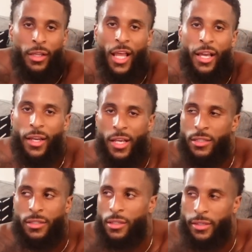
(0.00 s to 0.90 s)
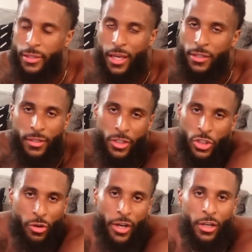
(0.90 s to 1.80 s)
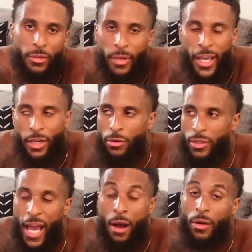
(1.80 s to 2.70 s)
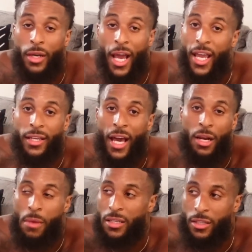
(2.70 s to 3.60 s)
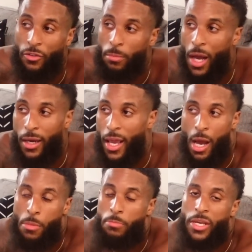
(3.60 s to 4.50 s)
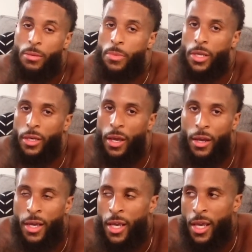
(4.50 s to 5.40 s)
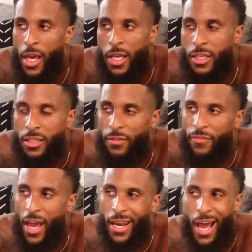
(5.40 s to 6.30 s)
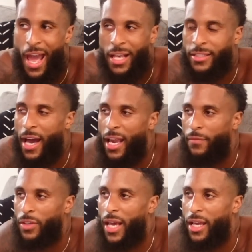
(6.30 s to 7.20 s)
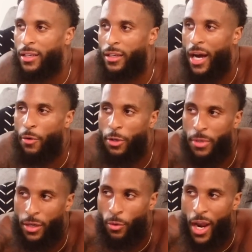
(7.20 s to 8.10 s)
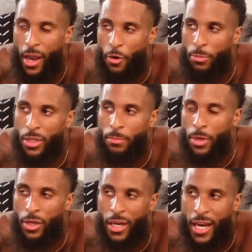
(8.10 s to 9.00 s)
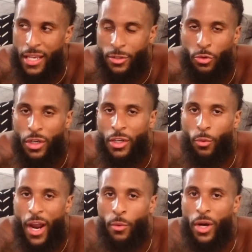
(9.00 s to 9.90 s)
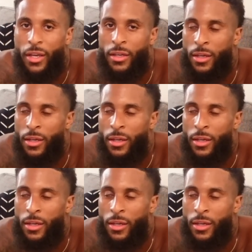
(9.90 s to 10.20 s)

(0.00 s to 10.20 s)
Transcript: Like that's that, straight up. I ain't no doubt in it. I ain't doubting myself about that. I'm gonna be a millionaire. It's just the fact I ask God every day. I want to be the right. I want to be the millionaire that's doing it the right way.